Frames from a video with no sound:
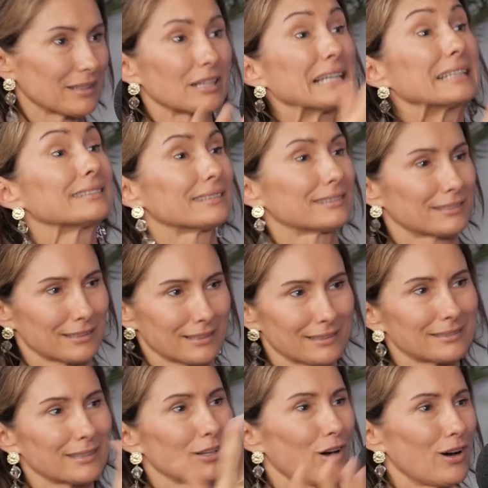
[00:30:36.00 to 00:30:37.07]
consistent,
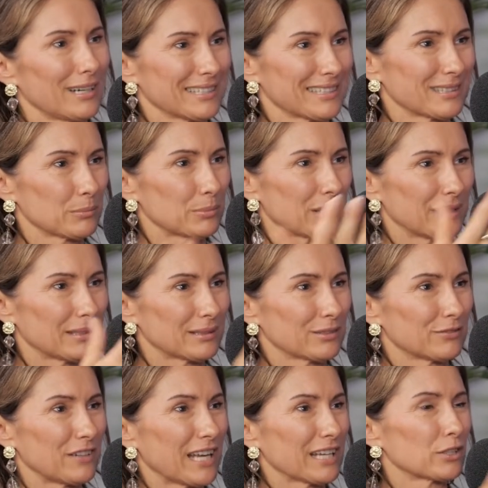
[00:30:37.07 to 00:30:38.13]
it's aligned, the
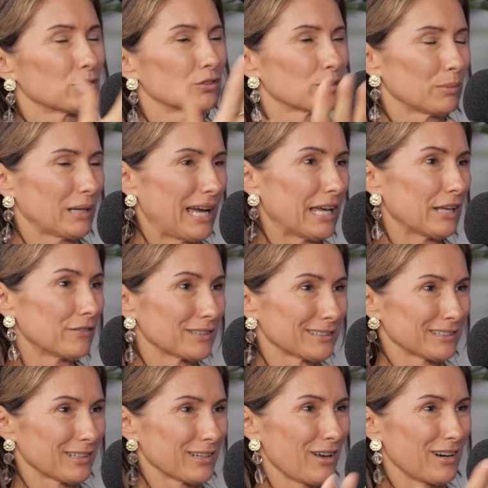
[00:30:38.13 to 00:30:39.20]
values, the
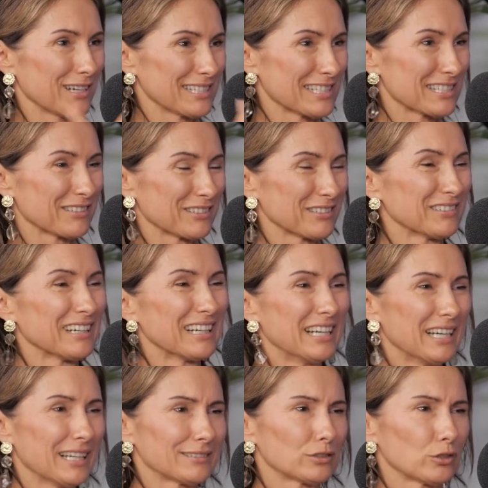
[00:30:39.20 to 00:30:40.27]
behaviors are aligned.
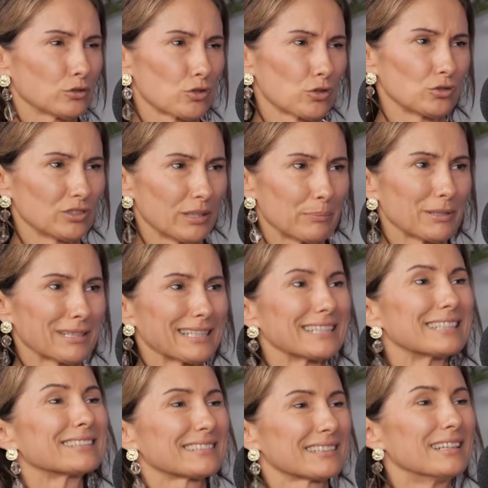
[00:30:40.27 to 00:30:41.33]
It's not two separate
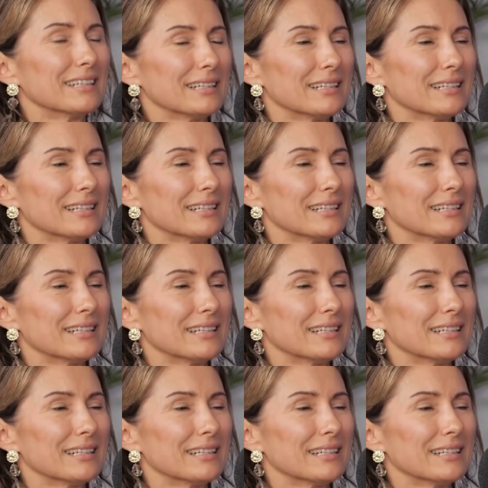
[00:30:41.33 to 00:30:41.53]
things.